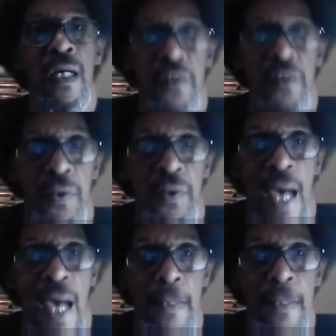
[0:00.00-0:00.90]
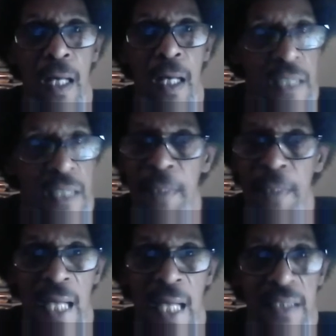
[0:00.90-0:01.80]
You got something
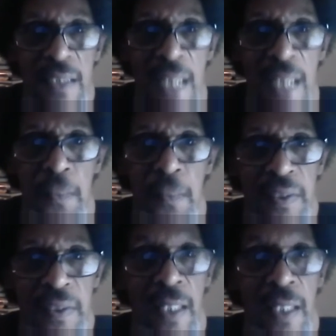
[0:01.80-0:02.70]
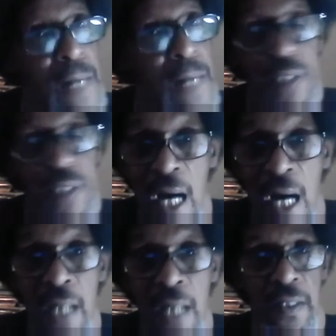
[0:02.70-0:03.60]
like 90%, it might be
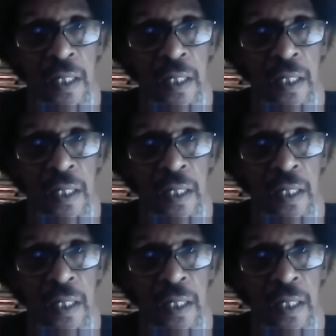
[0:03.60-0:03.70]
higher,